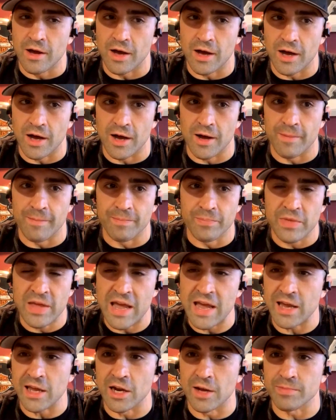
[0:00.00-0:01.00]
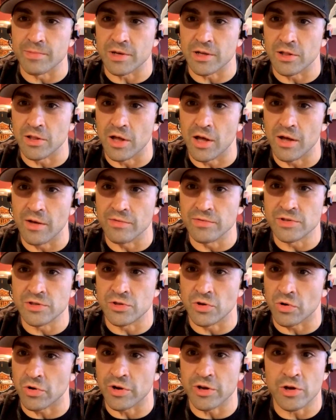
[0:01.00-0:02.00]
hanging up the
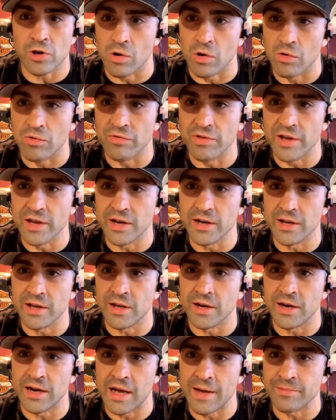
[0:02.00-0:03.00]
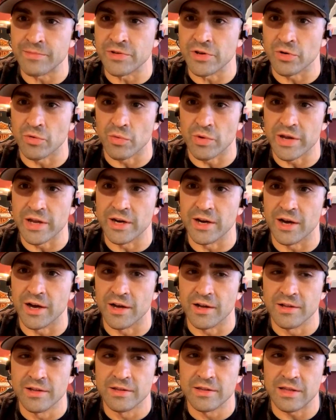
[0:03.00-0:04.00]
gloves during COVID in an empty
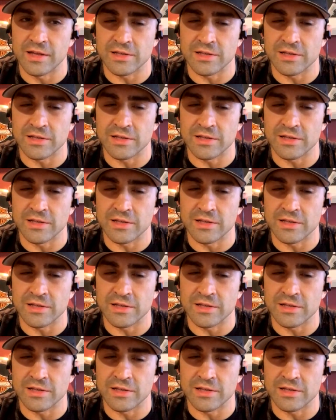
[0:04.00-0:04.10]
arena.